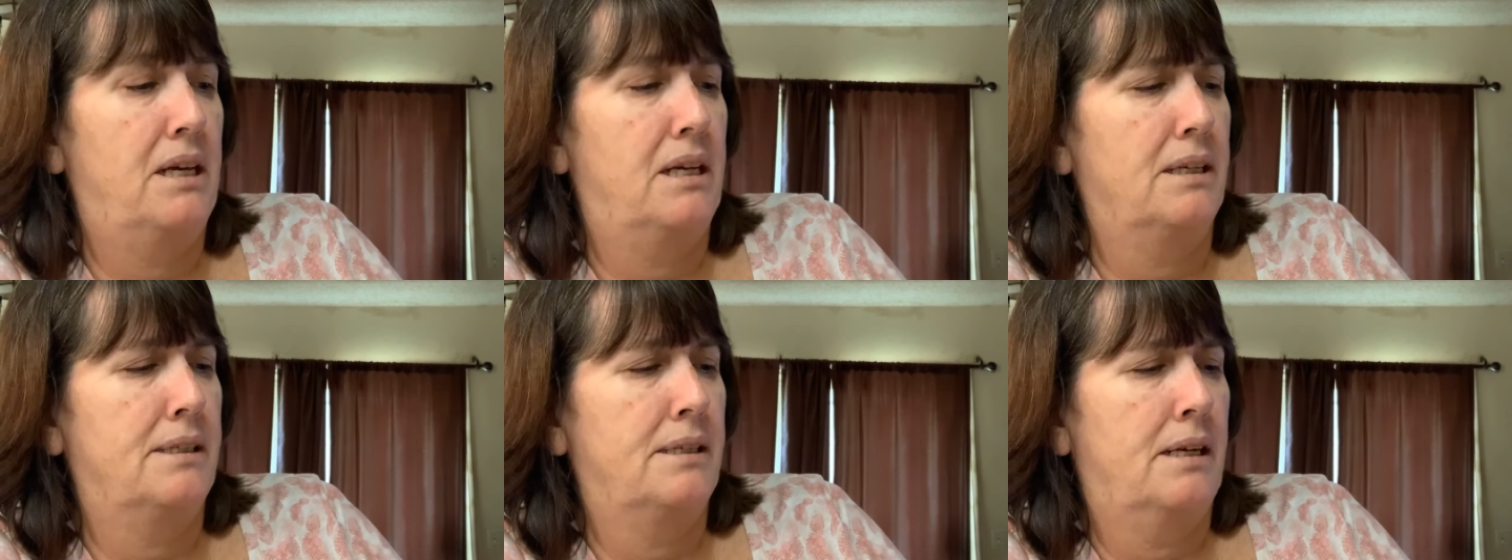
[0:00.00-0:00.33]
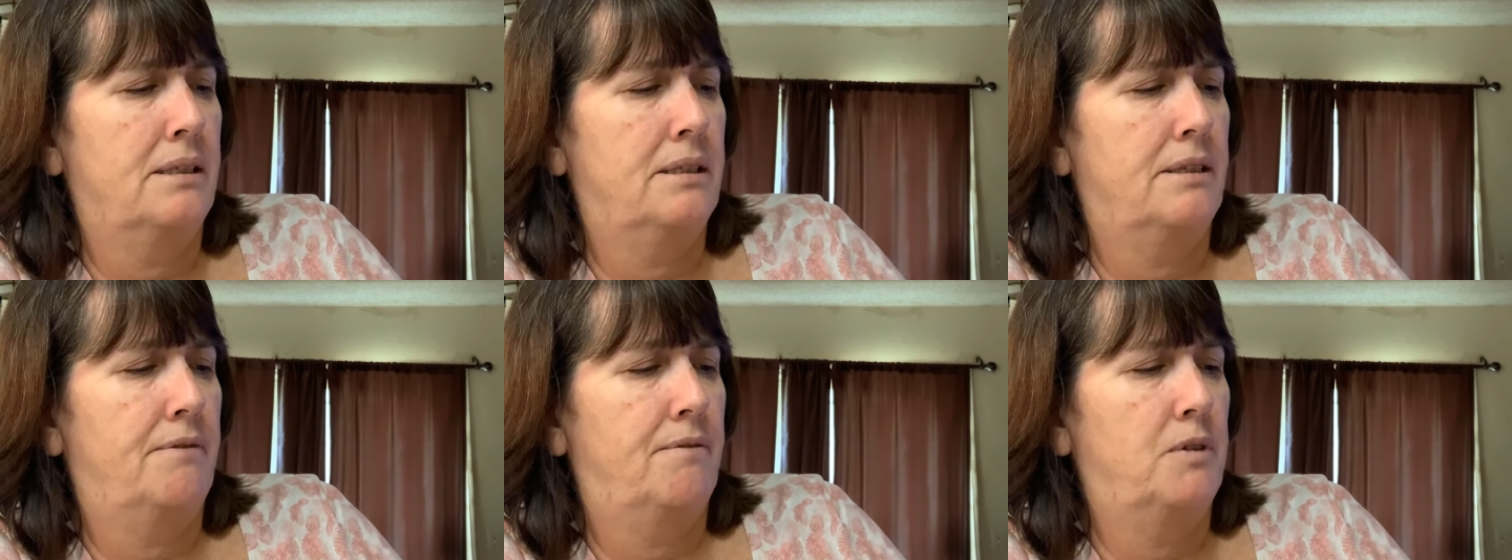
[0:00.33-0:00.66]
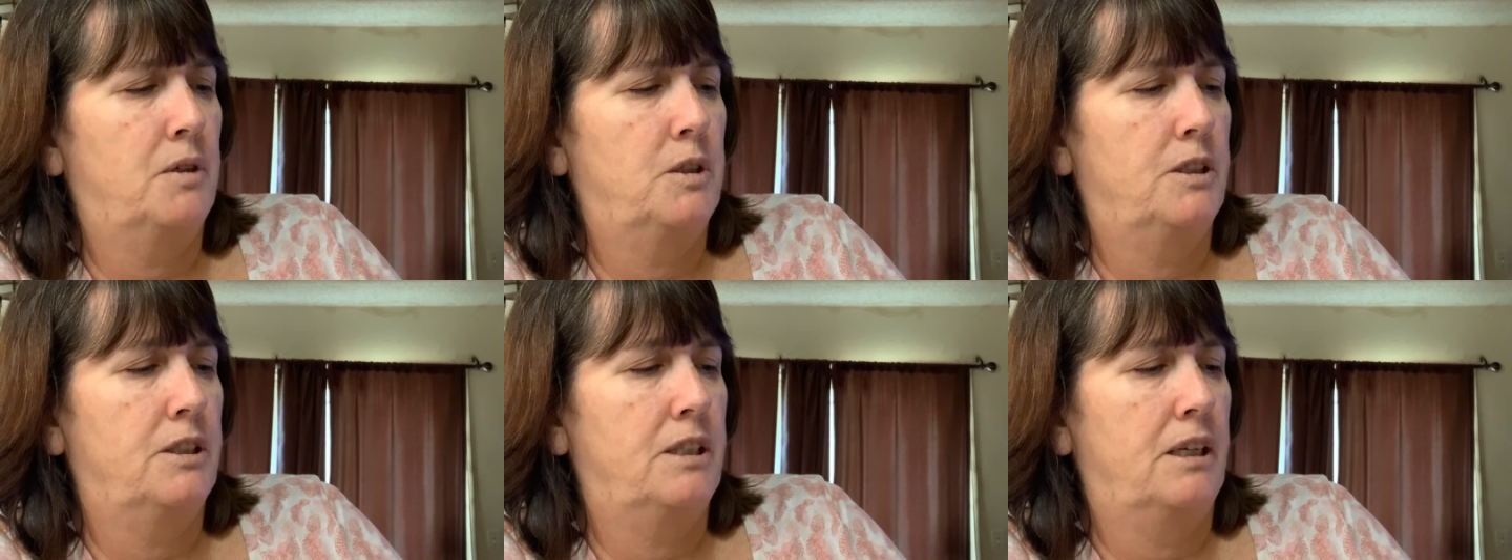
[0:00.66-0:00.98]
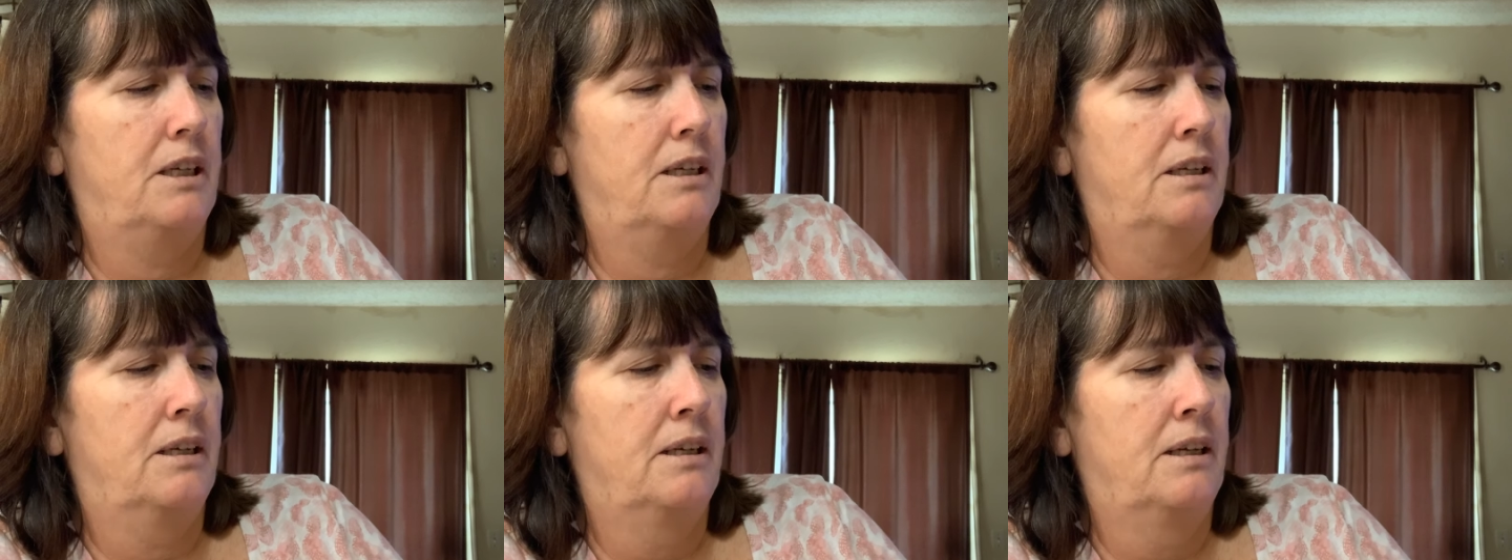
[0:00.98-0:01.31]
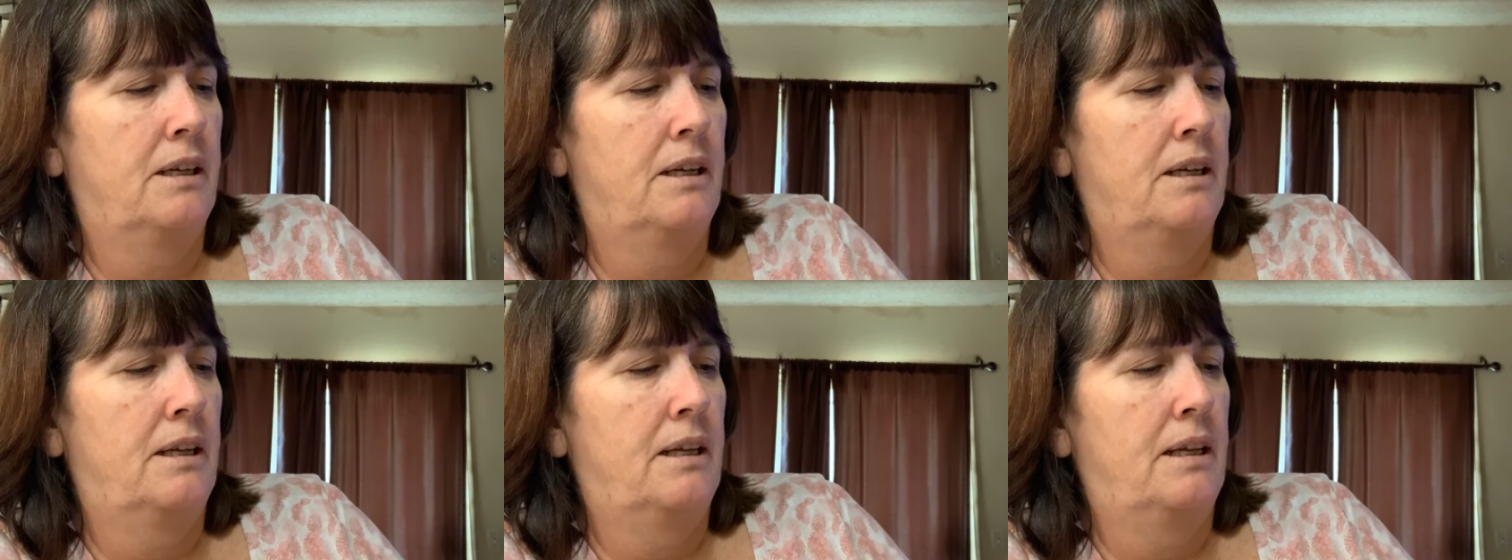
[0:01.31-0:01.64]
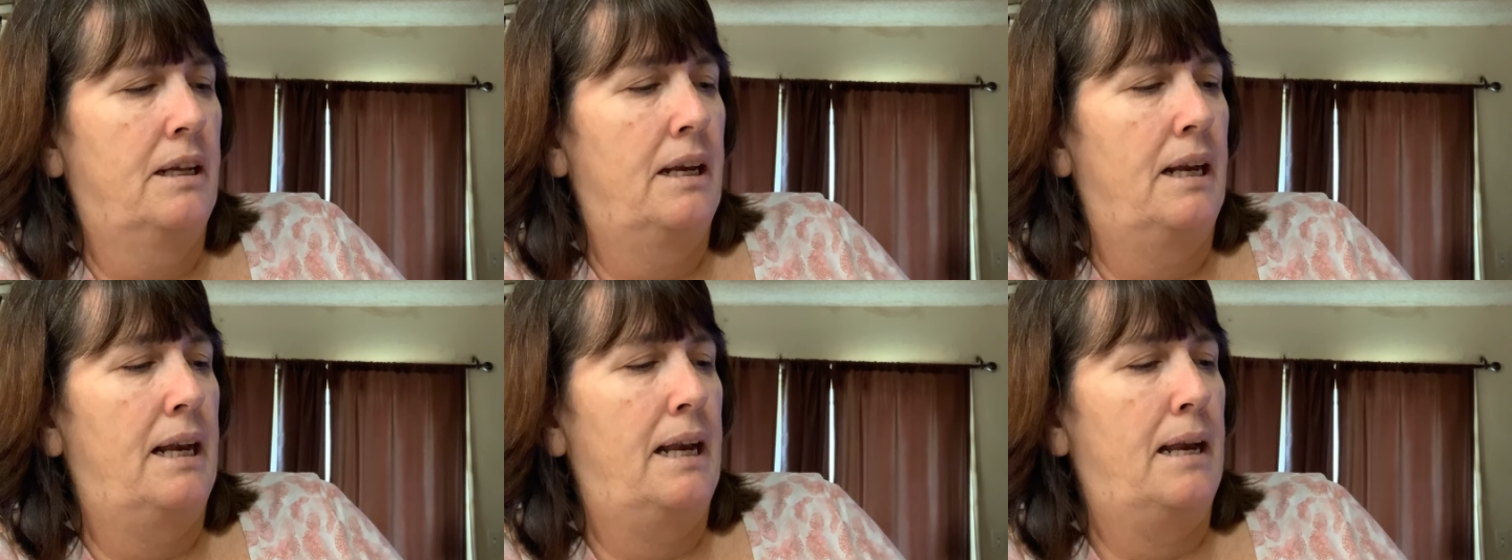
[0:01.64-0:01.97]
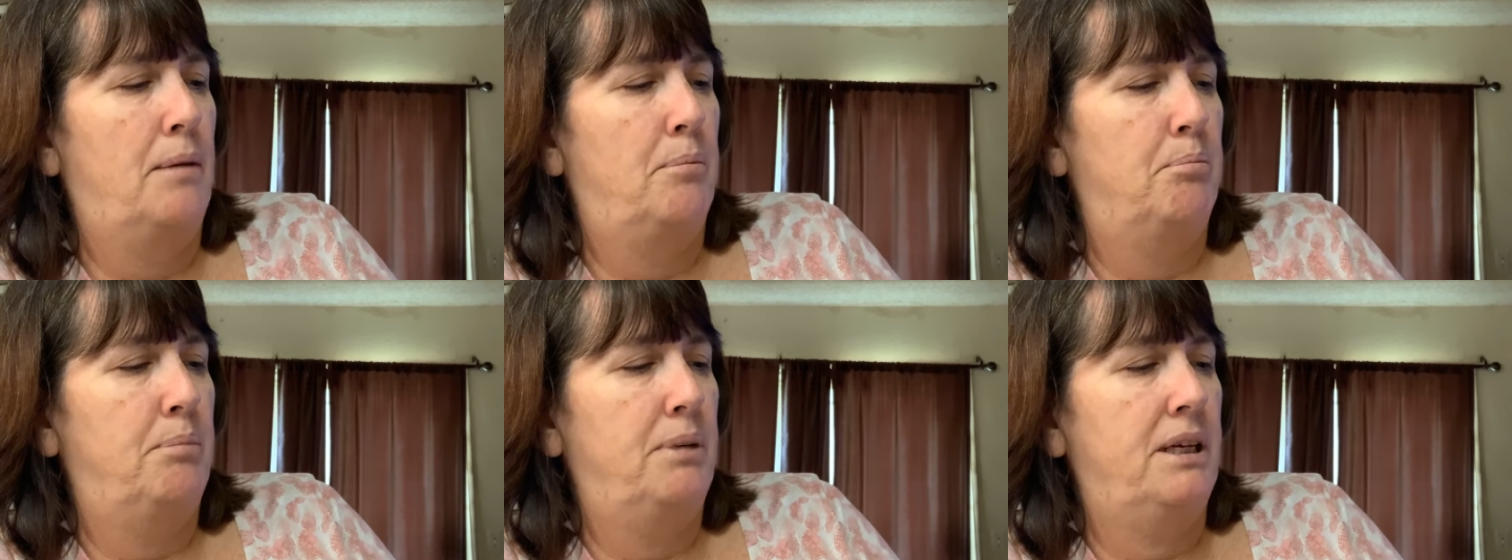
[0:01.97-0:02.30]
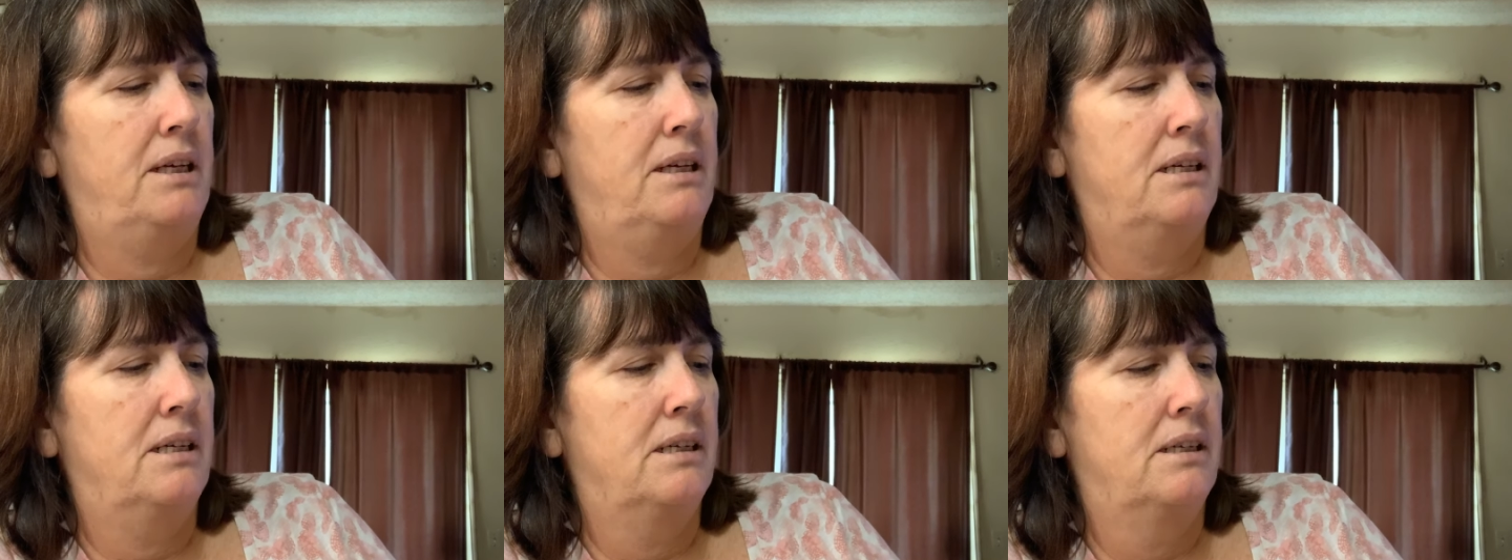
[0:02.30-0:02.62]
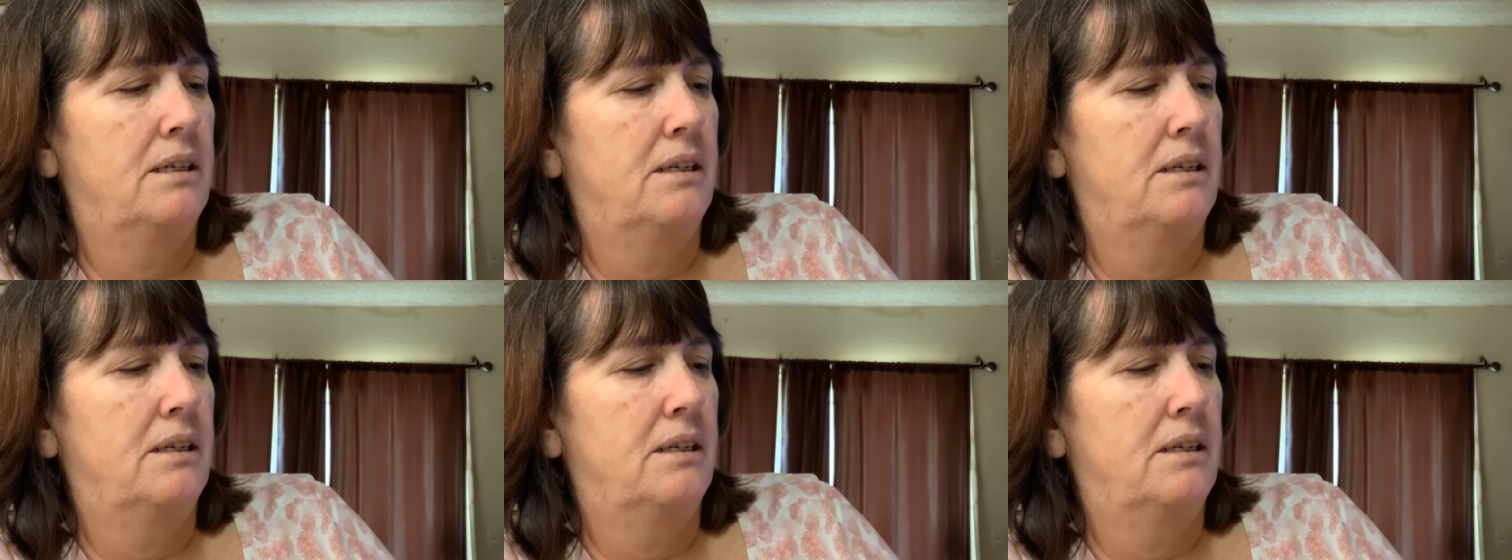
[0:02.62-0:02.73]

because that's the first thing. Lumpy,